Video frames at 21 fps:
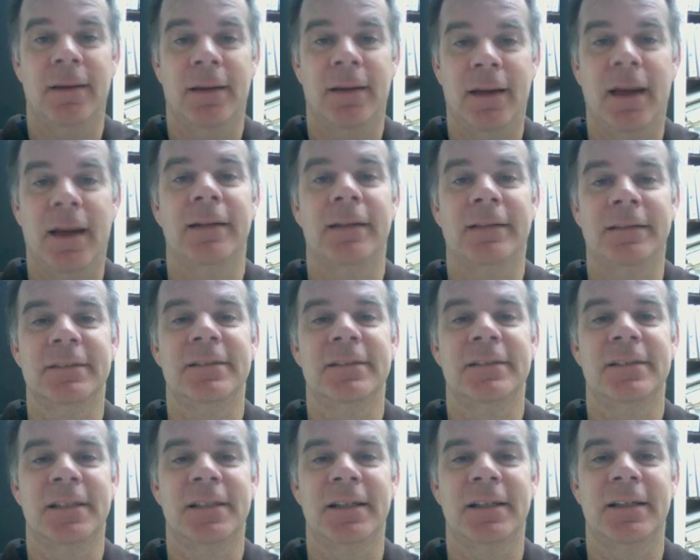
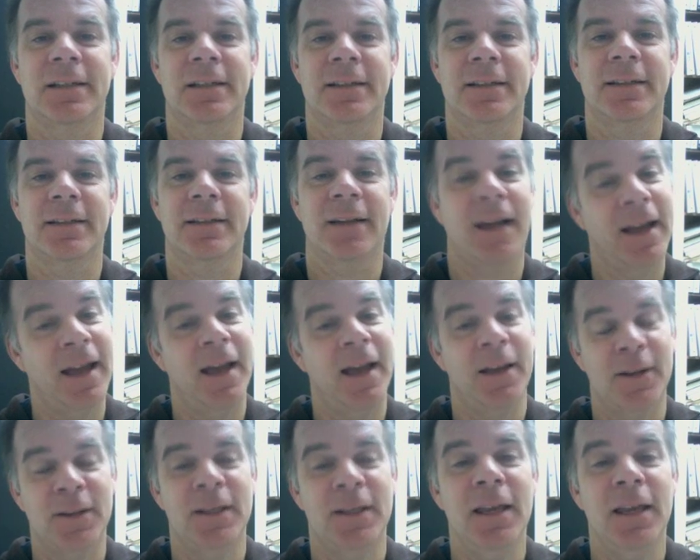and I
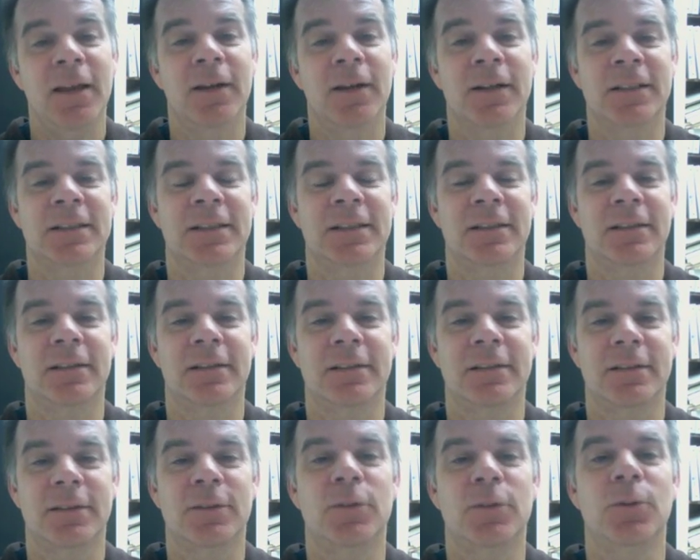had a year
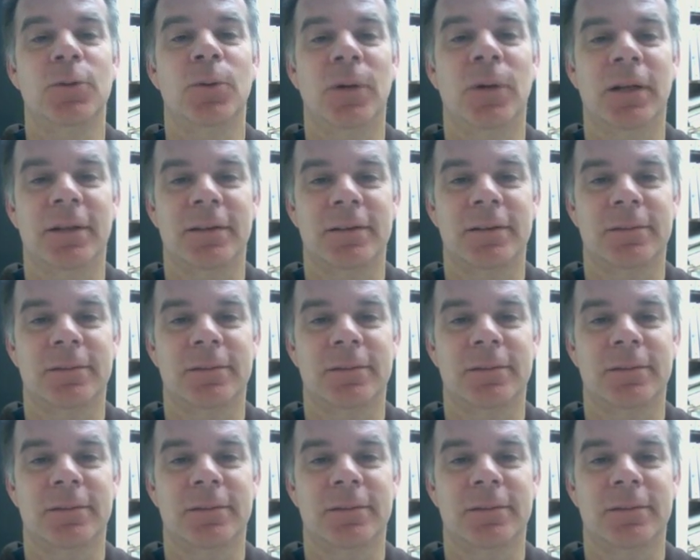to do it.